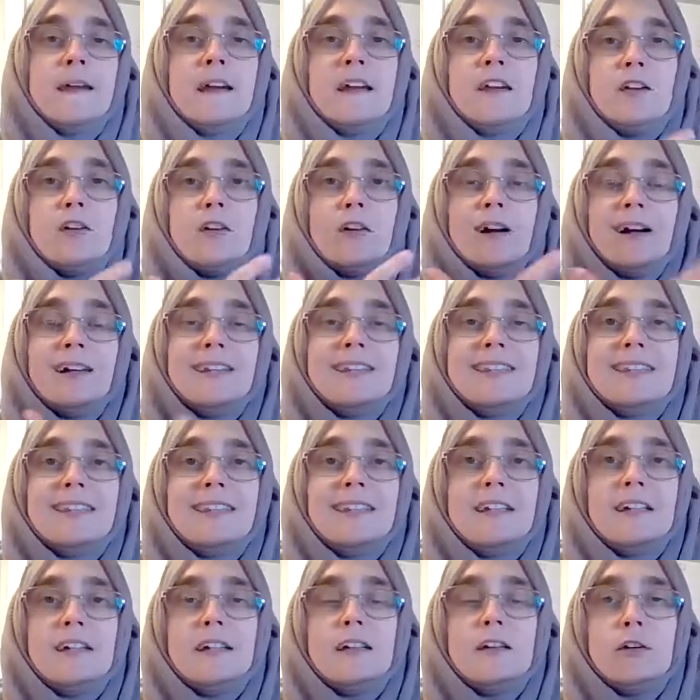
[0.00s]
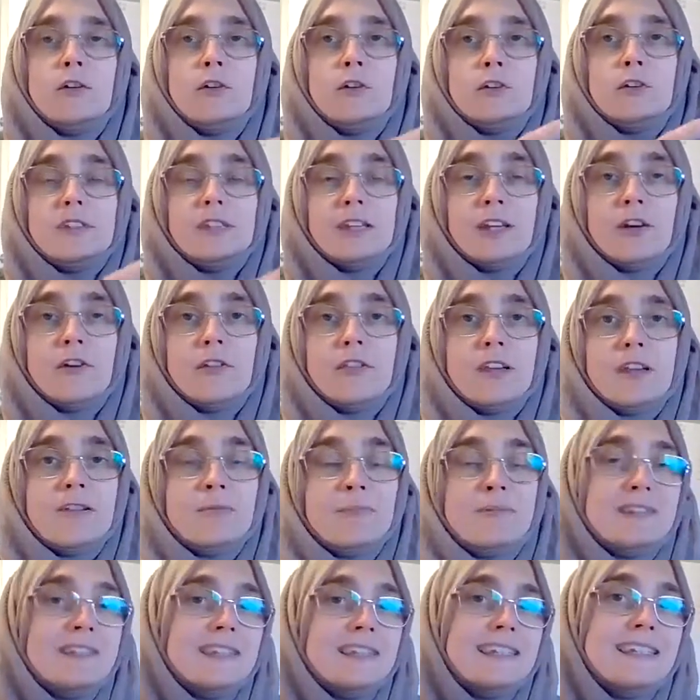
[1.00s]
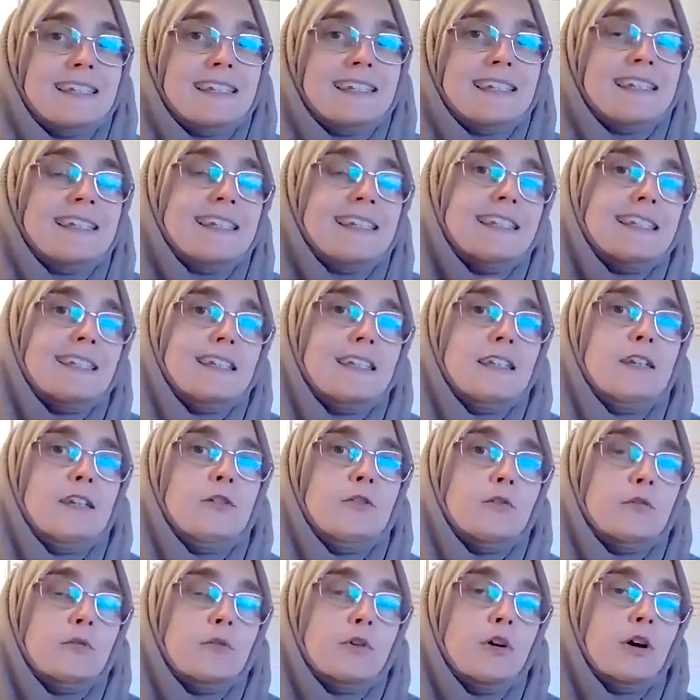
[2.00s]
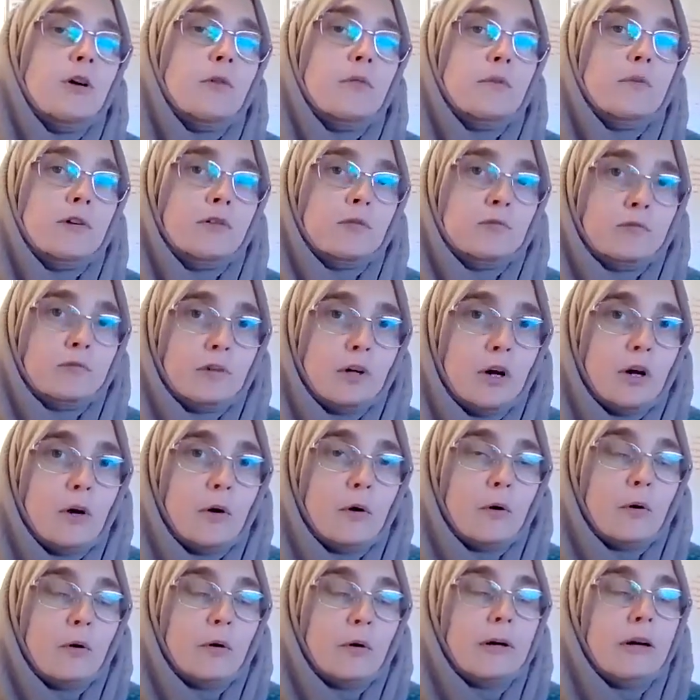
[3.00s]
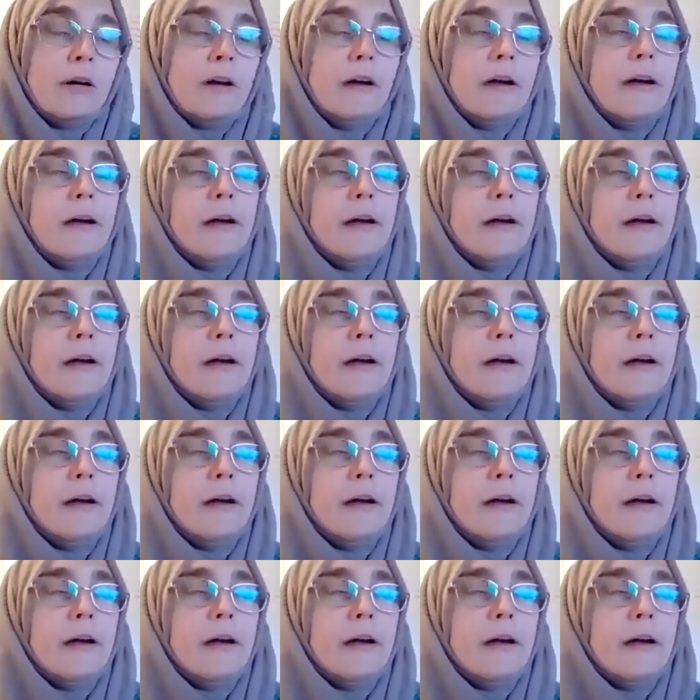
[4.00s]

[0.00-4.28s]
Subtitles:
your counselor or your psychotherapist doesn't see you going wrong.